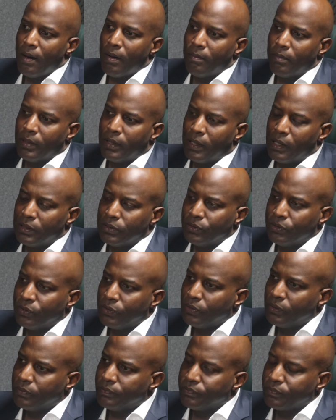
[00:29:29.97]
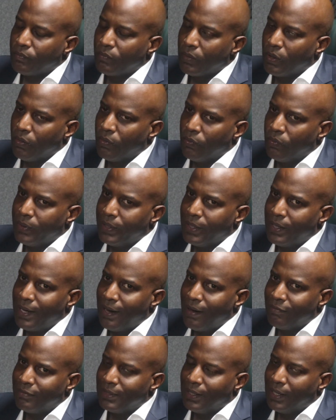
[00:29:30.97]
but also we
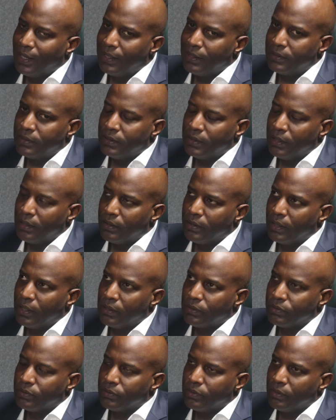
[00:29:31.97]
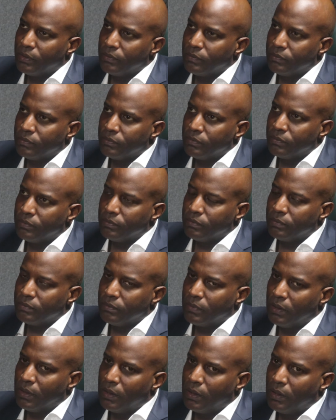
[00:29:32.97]
have the idea that
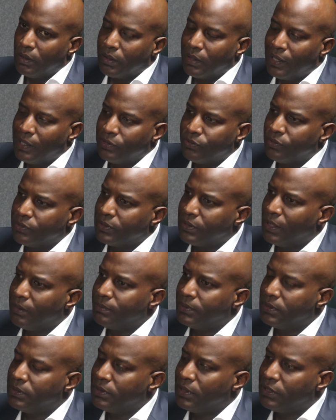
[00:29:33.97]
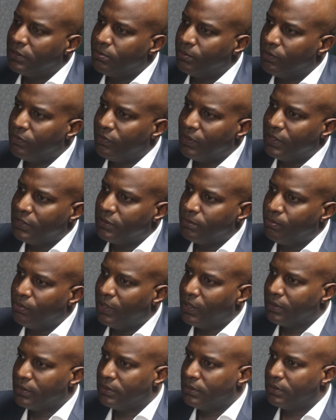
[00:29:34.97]
contraception just prevents
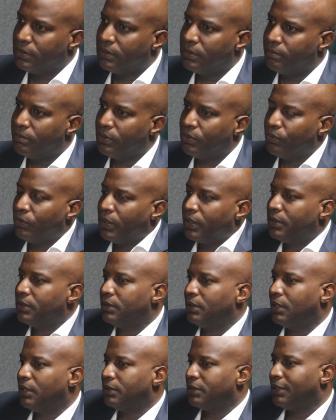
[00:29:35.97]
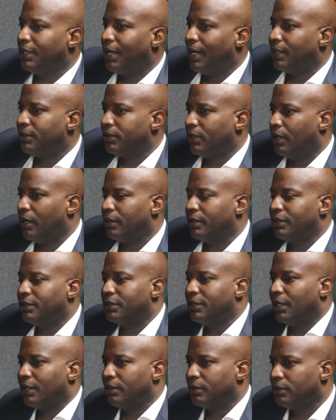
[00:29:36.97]
pregnancy, but what it does, it has other
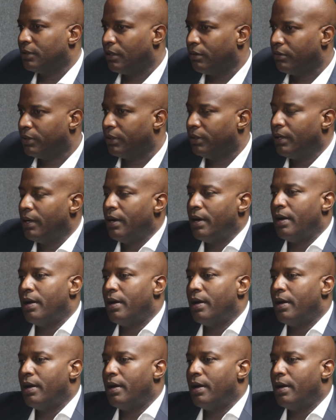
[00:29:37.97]
secondary